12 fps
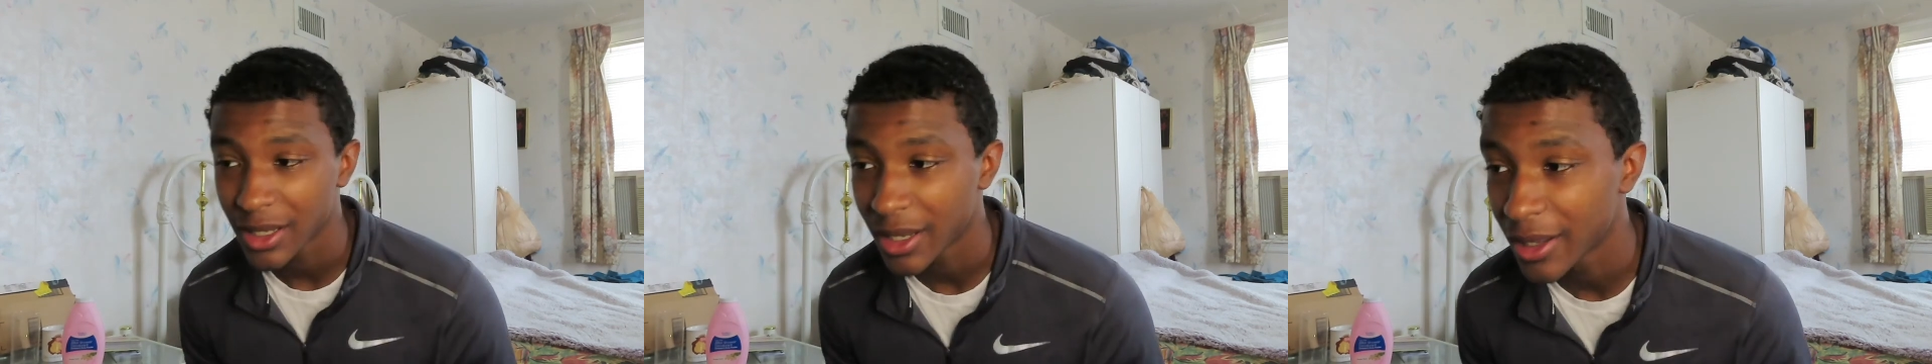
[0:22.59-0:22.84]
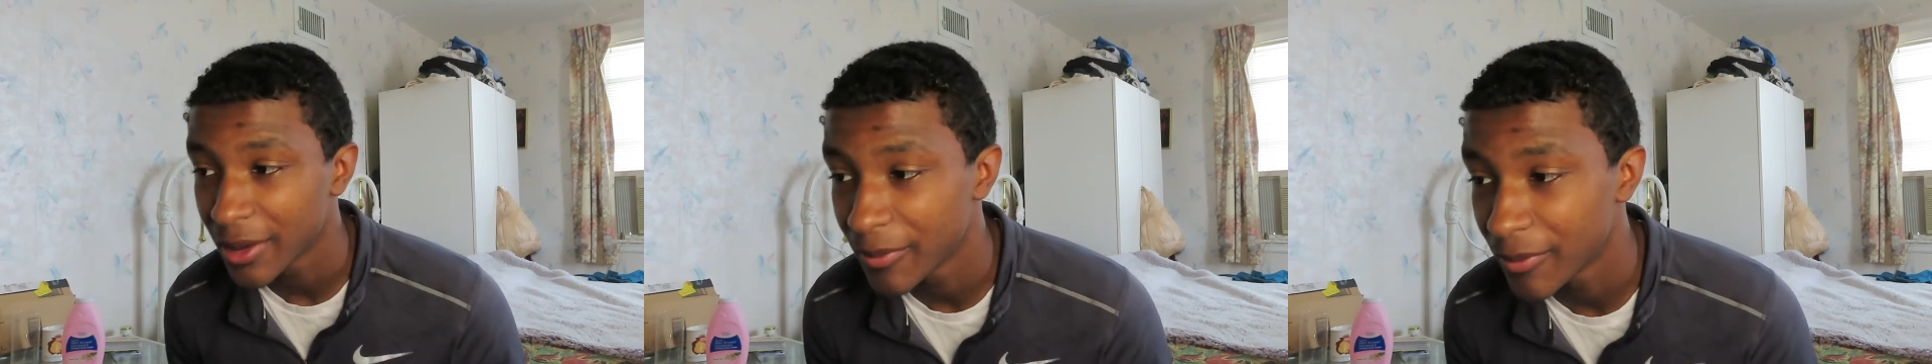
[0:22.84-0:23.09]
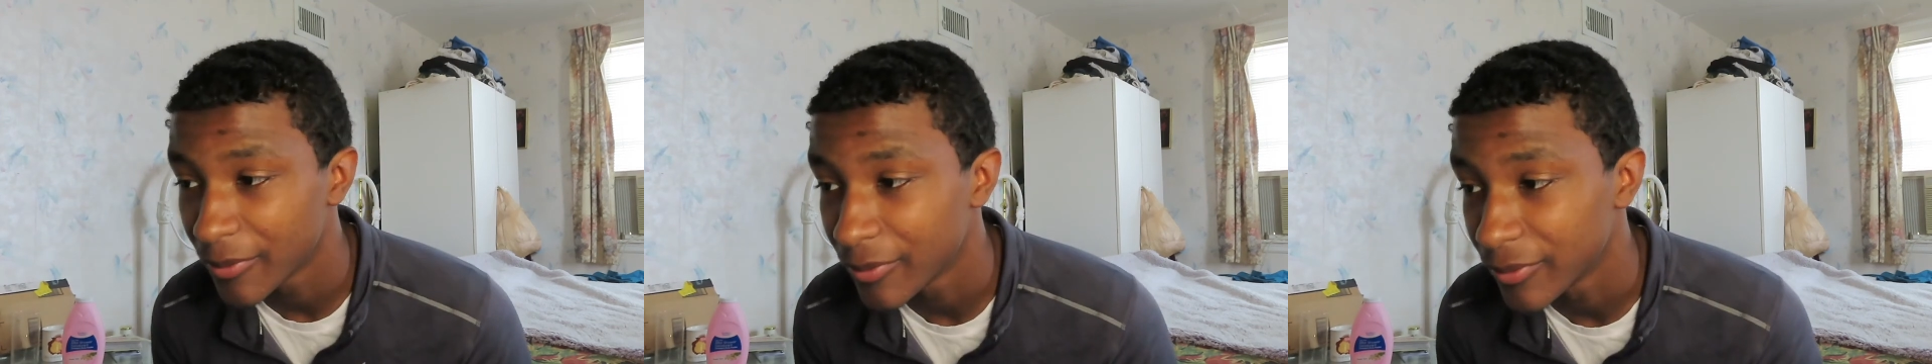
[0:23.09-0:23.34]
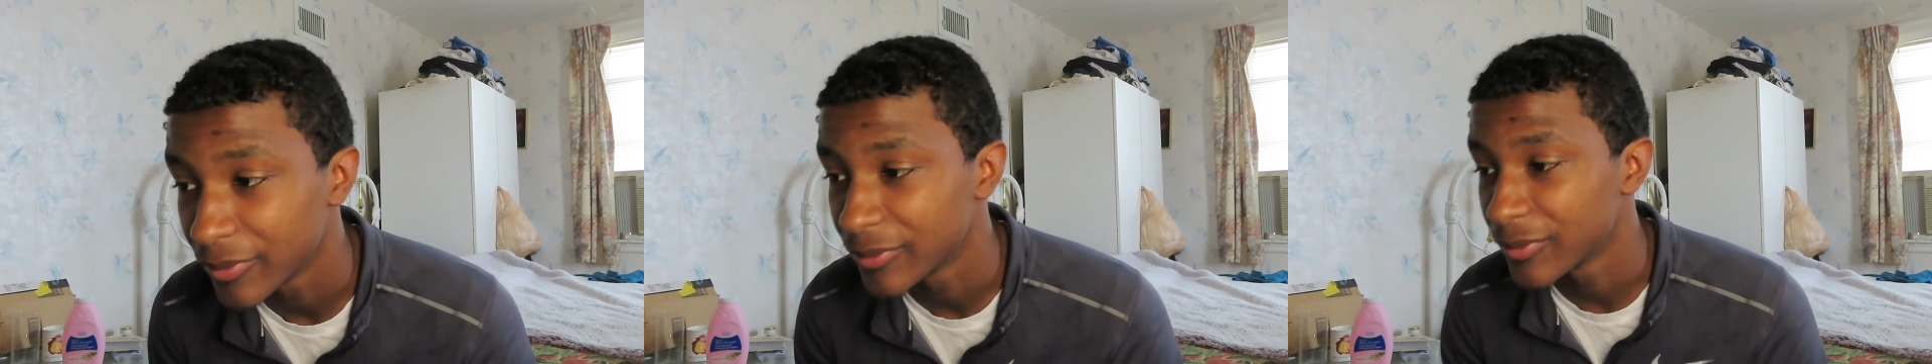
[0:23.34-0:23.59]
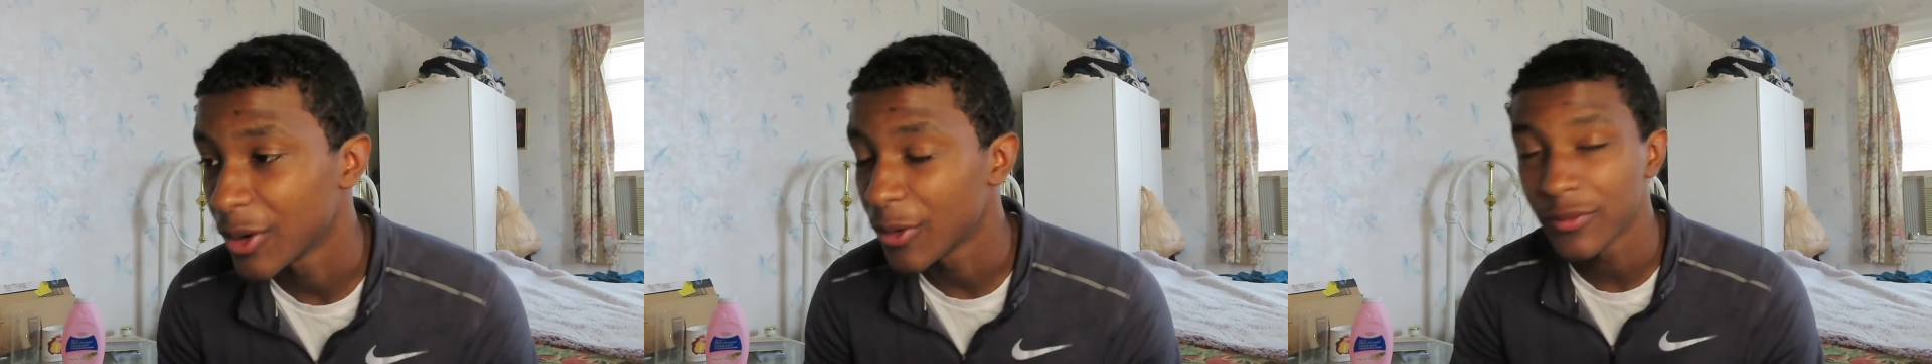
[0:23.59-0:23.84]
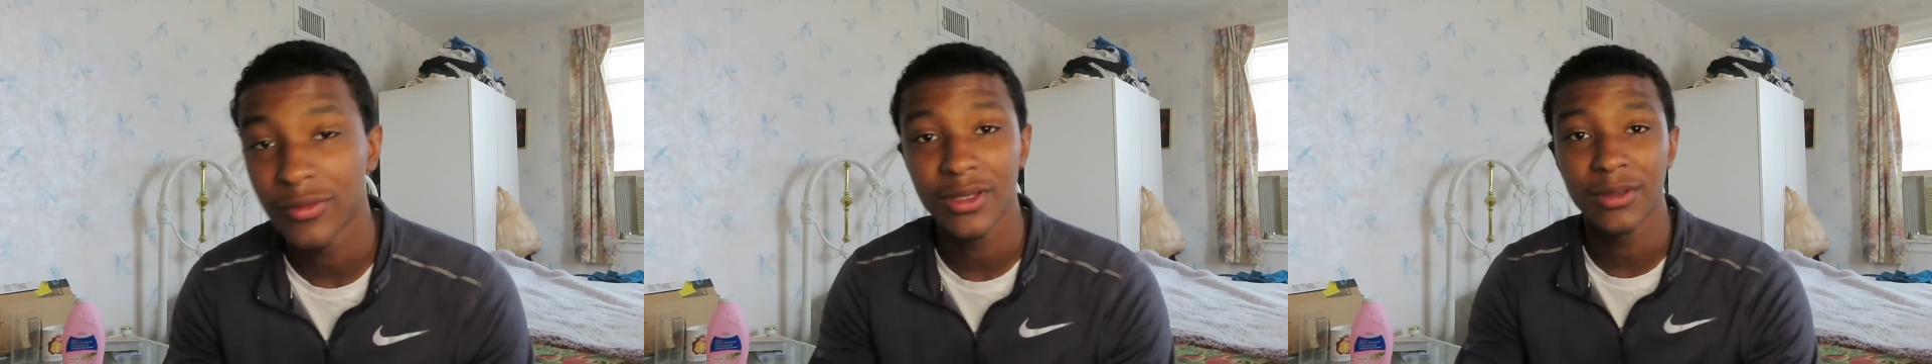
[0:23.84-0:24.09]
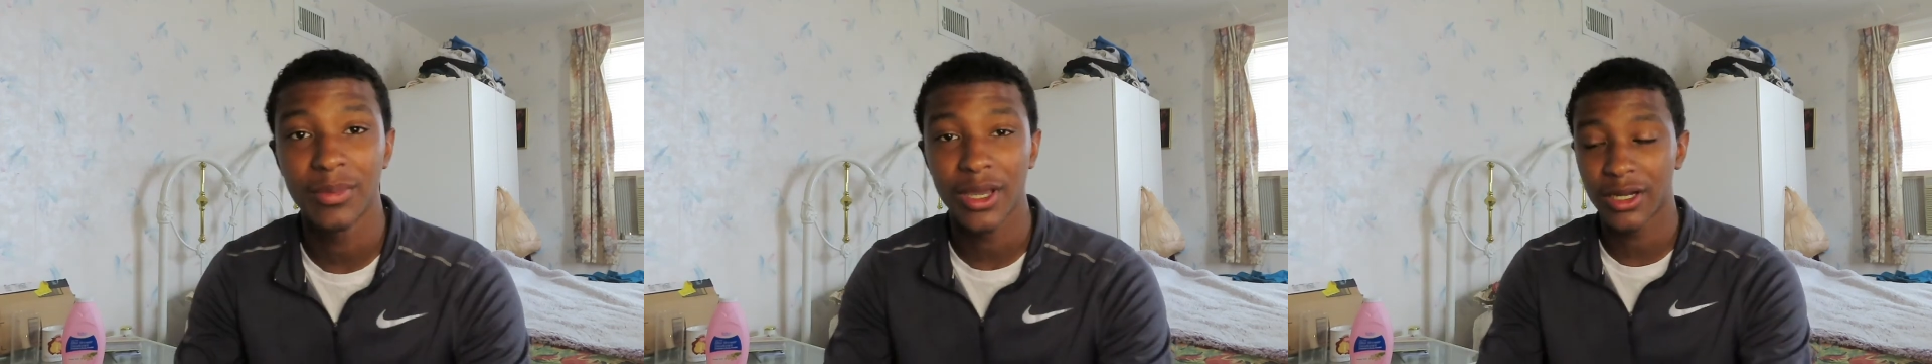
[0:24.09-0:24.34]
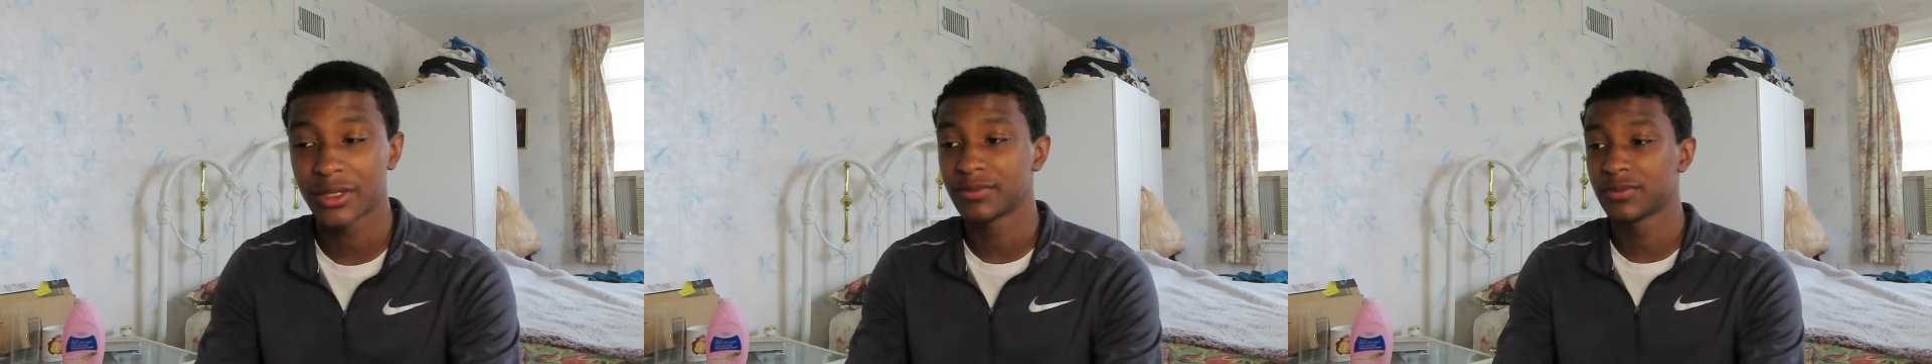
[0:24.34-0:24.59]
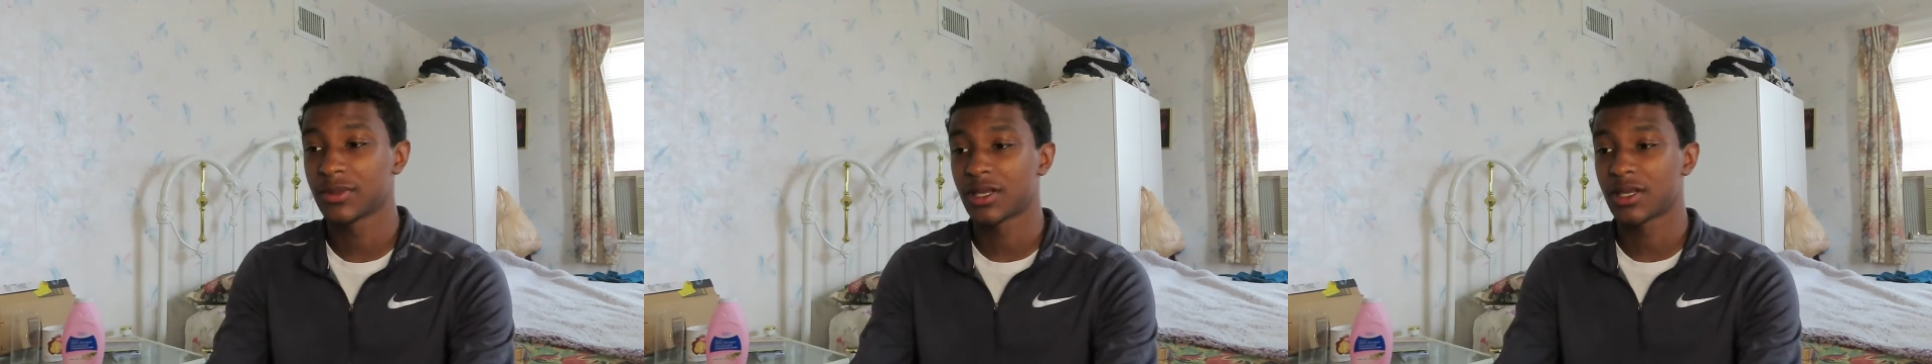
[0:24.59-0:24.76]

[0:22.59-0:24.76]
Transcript: I am hopefully better.